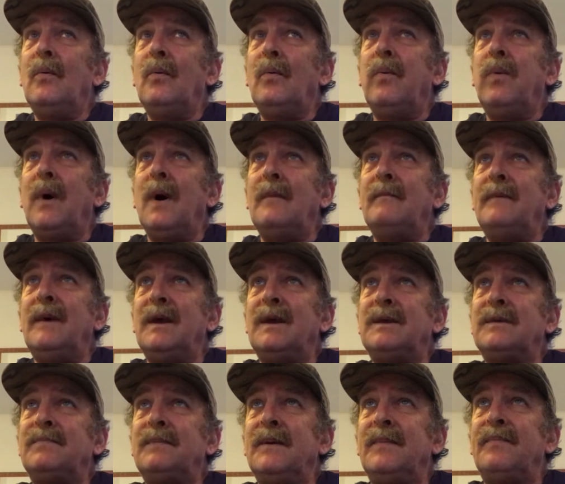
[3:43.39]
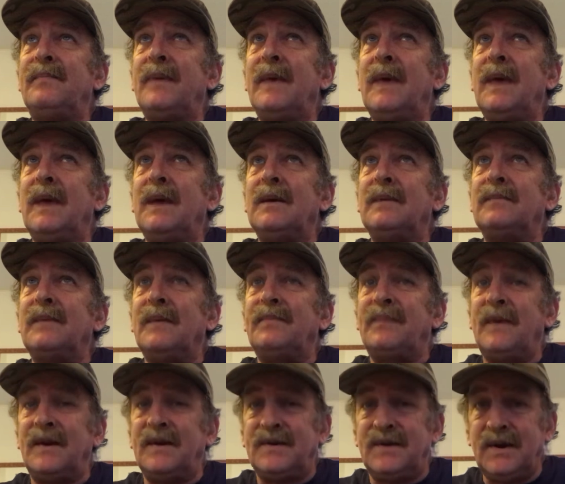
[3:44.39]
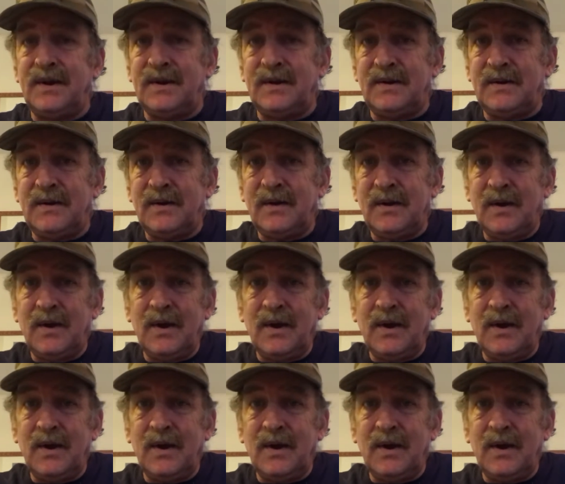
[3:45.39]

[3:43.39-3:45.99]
what makes me think that they didn't